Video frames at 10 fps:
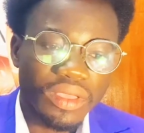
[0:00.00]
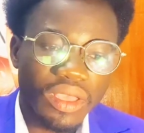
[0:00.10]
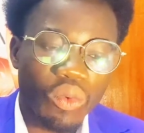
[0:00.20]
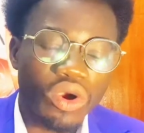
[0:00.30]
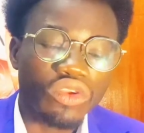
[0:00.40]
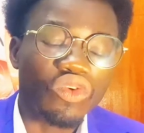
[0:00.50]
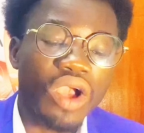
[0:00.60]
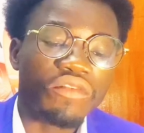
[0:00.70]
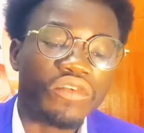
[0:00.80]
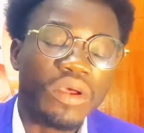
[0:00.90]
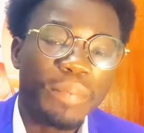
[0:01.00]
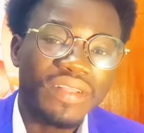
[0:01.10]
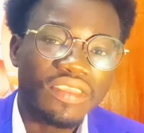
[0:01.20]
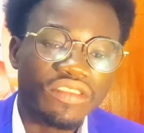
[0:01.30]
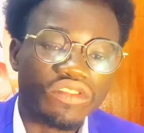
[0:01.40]
And when you look out for the
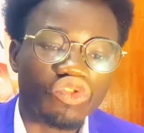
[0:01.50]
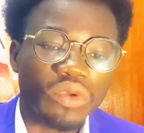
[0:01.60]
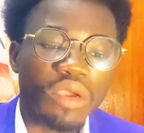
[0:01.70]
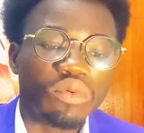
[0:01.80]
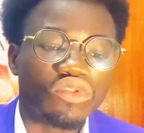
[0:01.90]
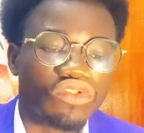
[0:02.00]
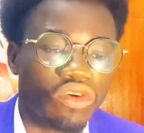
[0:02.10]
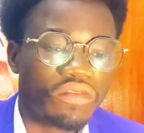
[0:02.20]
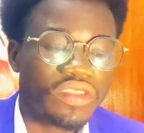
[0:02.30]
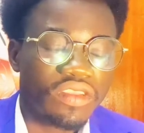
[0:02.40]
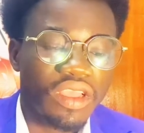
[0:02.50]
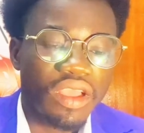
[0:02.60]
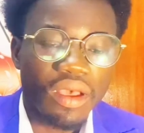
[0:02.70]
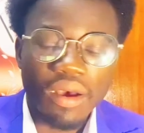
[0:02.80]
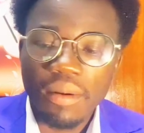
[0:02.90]
patterns, you'll be able to solve it
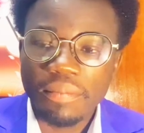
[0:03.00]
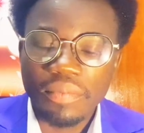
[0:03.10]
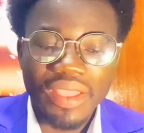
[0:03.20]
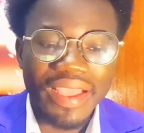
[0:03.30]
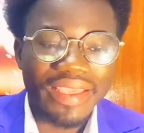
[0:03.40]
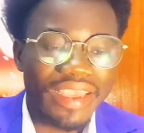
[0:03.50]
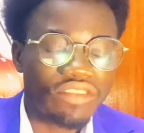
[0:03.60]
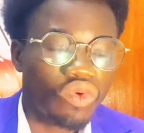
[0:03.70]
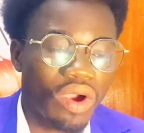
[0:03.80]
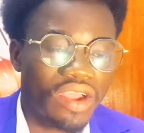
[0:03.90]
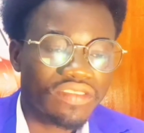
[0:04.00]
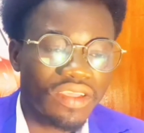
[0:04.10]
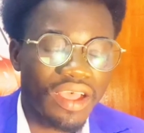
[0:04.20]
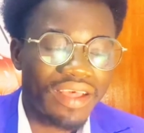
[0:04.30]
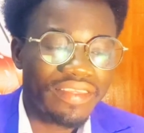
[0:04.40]
and get your
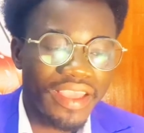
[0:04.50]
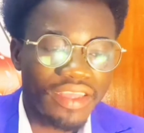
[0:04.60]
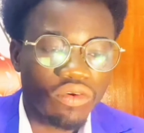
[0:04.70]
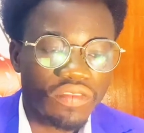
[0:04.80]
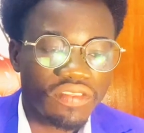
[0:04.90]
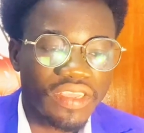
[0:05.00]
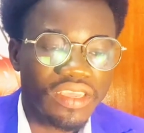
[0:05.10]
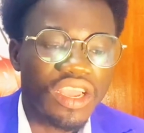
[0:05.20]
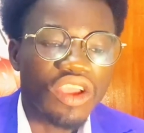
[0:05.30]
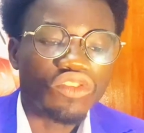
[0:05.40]
answer at the end of the day.